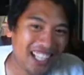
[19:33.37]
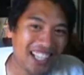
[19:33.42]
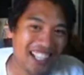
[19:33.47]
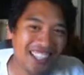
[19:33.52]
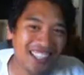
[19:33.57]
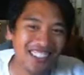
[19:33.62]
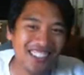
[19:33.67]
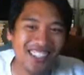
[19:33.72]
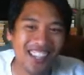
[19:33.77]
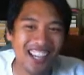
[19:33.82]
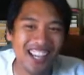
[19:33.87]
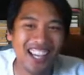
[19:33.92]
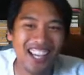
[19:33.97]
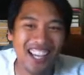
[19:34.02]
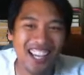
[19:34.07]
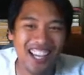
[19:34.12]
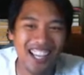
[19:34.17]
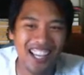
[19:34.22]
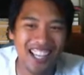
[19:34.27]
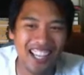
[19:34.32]
you know,
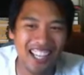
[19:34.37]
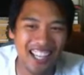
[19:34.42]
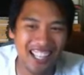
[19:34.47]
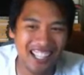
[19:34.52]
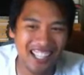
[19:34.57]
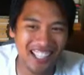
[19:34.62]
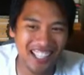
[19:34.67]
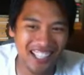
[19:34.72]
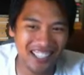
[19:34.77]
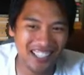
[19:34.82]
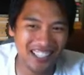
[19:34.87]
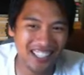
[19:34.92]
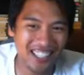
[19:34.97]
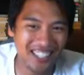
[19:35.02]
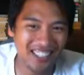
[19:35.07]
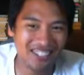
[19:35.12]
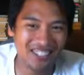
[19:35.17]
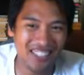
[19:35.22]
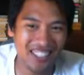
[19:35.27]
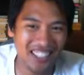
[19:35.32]
and
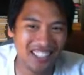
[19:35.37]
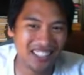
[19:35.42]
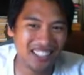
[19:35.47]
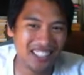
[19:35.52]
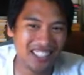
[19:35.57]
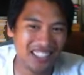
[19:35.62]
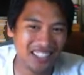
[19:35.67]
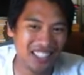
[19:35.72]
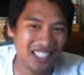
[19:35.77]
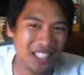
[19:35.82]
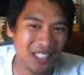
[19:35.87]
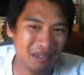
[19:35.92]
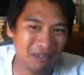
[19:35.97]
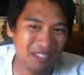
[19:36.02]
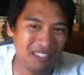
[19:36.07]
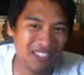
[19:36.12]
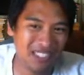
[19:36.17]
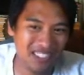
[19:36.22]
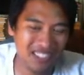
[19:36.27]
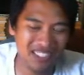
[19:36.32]
uh, finishes
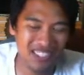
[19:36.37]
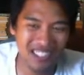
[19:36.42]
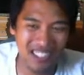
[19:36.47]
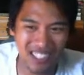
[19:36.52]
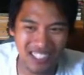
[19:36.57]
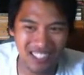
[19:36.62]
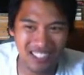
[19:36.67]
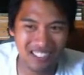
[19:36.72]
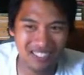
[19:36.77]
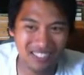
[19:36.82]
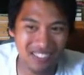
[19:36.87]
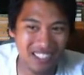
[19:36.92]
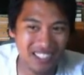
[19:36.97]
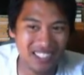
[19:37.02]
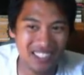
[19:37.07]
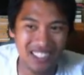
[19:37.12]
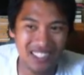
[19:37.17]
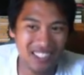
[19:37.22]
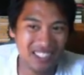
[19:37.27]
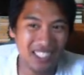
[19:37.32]
up, uh, you know,
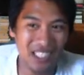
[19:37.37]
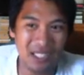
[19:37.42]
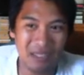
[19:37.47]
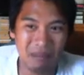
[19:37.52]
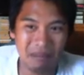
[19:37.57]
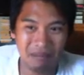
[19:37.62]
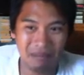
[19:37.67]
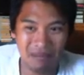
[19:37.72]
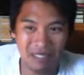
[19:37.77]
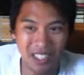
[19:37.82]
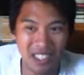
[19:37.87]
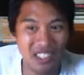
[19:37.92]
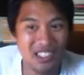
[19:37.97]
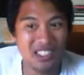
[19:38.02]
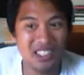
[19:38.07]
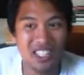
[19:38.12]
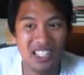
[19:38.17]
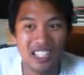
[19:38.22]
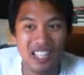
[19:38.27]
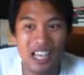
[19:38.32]
finishes up.
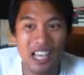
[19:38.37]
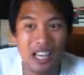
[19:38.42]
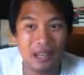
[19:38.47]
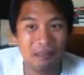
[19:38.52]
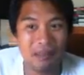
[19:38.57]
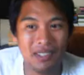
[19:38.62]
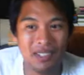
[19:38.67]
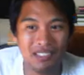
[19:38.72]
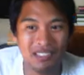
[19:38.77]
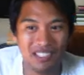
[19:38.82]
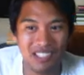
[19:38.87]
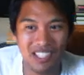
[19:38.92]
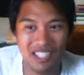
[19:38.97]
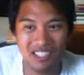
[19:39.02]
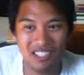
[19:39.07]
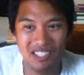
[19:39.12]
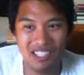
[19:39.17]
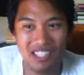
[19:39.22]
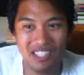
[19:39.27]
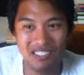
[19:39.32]
Does that happen
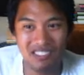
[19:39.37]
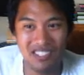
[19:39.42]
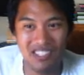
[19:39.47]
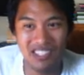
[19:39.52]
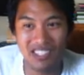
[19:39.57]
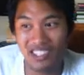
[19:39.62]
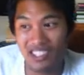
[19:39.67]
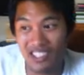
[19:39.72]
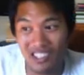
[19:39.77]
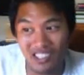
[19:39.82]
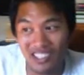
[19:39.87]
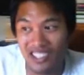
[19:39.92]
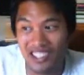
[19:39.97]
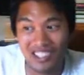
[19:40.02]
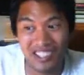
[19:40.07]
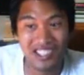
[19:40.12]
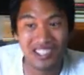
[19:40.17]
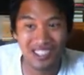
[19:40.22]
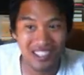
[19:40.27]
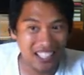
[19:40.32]
without Ludwig
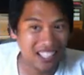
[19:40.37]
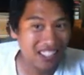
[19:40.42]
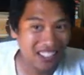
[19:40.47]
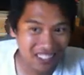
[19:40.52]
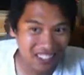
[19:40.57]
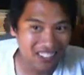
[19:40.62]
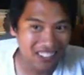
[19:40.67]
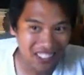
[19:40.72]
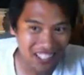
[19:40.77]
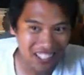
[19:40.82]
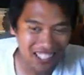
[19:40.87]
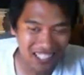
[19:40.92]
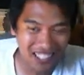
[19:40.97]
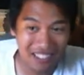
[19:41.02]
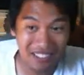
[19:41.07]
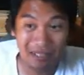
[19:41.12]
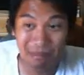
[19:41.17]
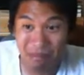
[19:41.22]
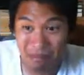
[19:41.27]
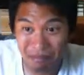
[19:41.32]
calling the counter
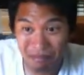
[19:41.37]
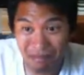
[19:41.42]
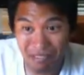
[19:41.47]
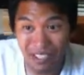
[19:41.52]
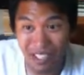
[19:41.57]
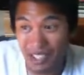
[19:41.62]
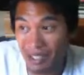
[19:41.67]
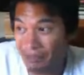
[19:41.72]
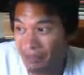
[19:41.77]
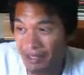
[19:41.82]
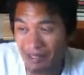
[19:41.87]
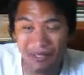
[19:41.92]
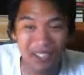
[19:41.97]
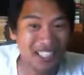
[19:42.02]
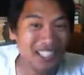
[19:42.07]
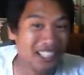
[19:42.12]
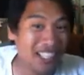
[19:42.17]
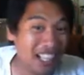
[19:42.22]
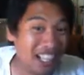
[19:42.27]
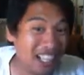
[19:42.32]
right?
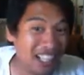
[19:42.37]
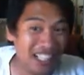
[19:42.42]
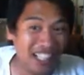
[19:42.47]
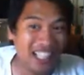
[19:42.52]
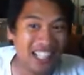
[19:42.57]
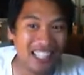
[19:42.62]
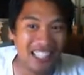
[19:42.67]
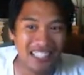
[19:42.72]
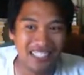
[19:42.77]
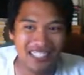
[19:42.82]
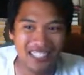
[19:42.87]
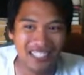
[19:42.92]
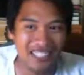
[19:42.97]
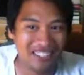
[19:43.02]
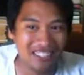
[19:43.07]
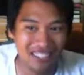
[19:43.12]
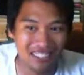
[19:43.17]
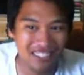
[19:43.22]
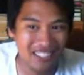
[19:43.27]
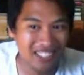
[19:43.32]
Probably not, actually,
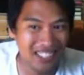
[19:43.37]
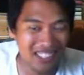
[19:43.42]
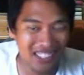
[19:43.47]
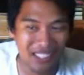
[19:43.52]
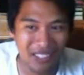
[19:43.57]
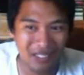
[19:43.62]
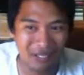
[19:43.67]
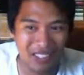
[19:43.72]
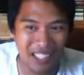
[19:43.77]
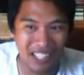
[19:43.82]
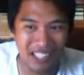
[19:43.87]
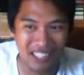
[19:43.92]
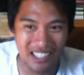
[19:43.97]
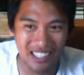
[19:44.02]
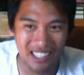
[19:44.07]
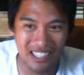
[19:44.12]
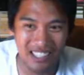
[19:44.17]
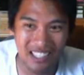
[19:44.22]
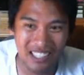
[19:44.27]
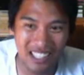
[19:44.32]
if you really think about
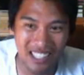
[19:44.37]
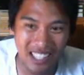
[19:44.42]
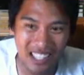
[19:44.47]
it,